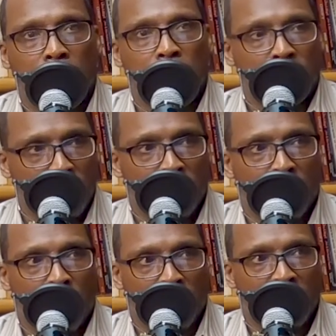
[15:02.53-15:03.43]
to do the
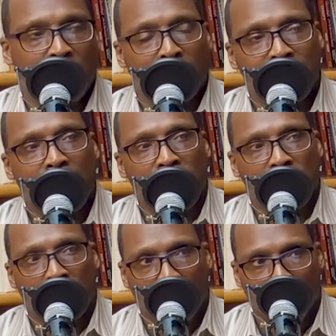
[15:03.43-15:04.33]
wrong thing. It takes
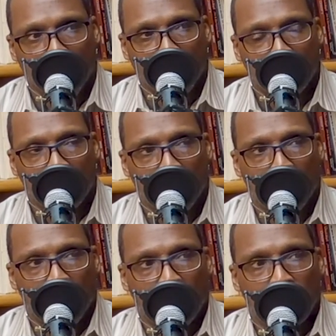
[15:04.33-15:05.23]
courage
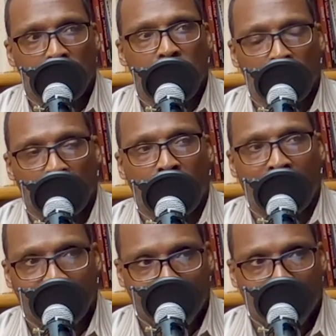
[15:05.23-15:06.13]
to do the
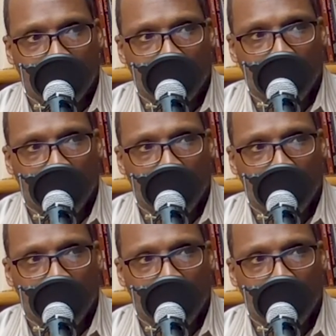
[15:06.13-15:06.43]
right thing.